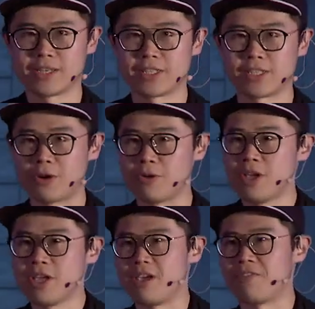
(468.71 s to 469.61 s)
So
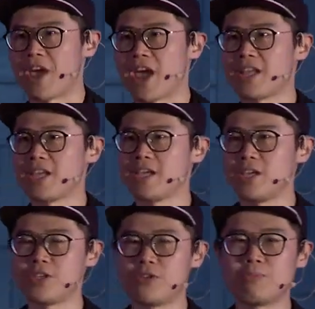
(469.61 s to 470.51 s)
if any
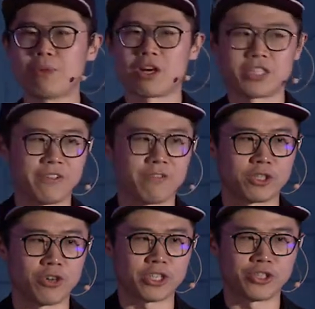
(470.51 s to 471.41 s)
new blockchain
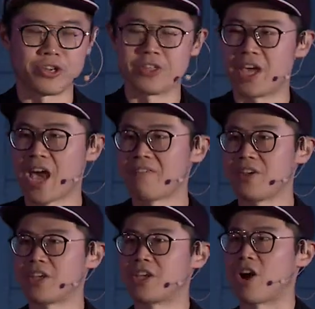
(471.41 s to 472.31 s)
infrastructure, they
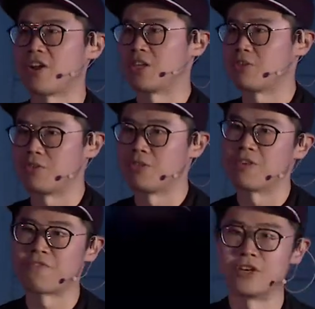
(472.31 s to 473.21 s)
haven't got into the
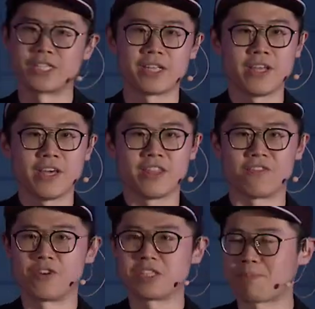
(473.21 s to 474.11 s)

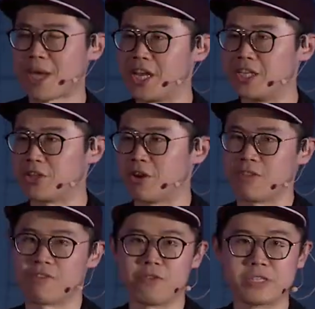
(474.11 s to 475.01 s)
first page or
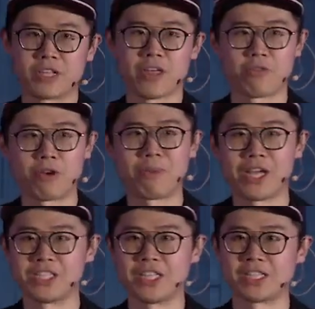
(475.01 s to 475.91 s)
the first 3
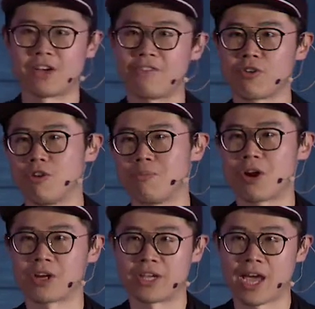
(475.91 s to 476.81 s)
pages of
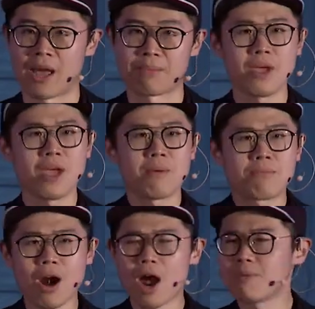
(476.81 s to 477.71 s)
CoinMarketCap,
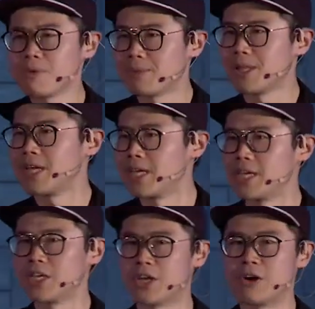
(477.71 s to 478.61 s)
probably
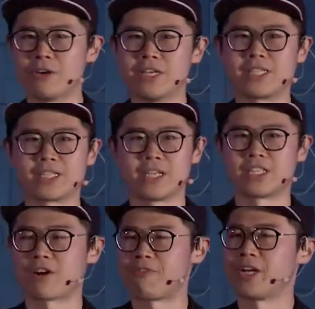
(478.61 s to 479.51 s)

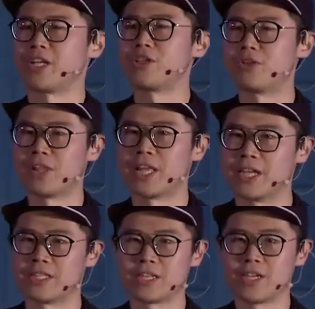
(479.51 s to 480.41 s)
it's already too
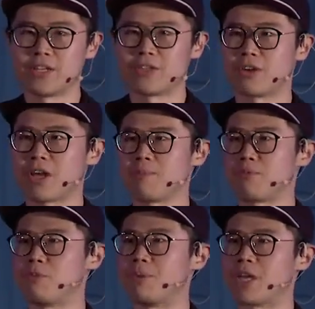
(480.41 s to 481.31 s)
late to be